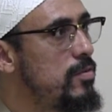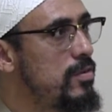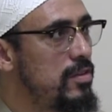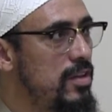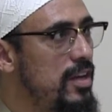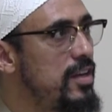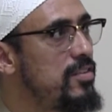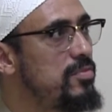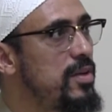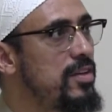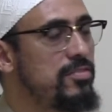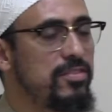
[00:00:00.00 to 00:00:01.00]
ladies'
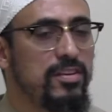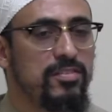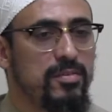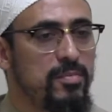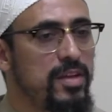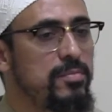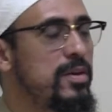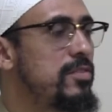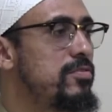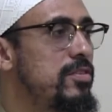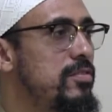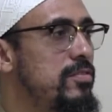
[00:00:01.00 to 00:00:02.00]
masjids and men
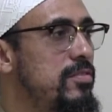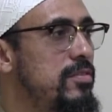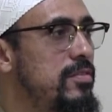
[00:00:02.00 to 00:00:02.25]
masjids.